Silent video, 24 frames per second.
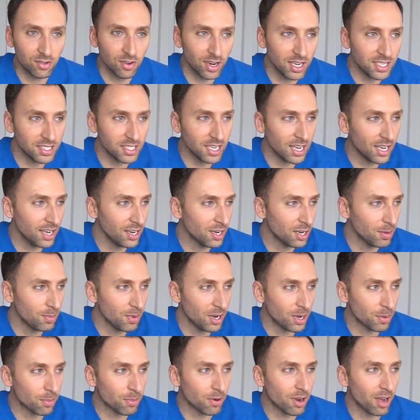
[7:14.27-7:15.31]
Crazy how you can
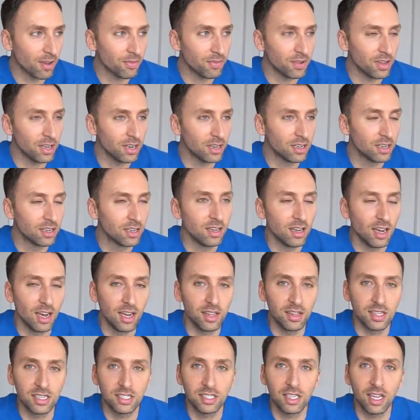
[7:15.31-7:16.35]
make a profit
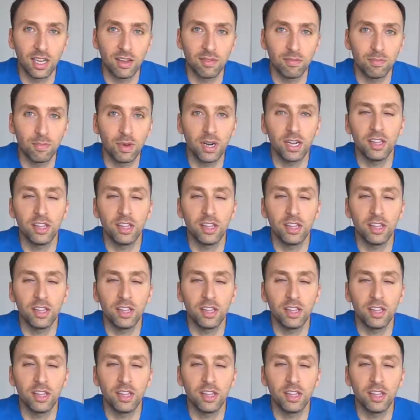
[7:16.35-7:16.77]
on this stuff.